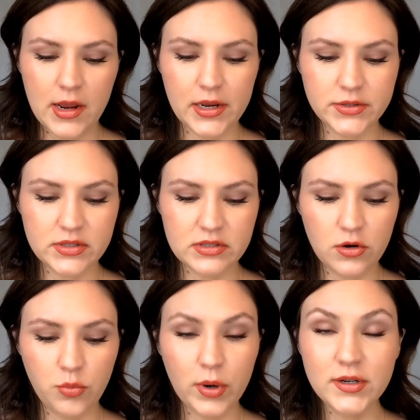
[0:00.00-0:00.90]
And
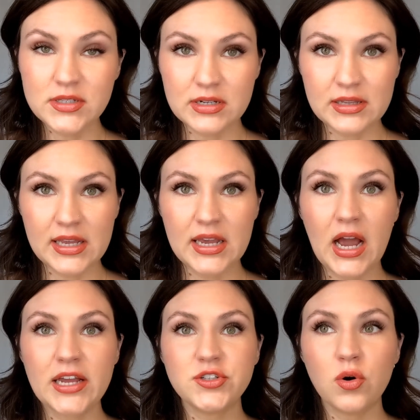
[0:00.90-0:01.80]
so personally,
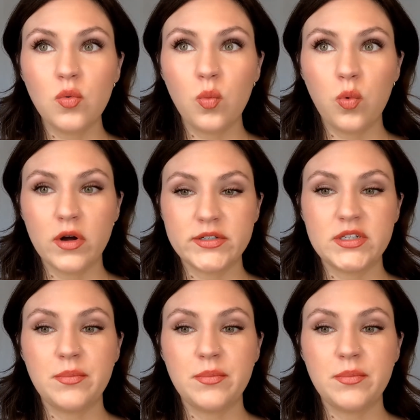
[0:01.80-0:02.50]
I don't want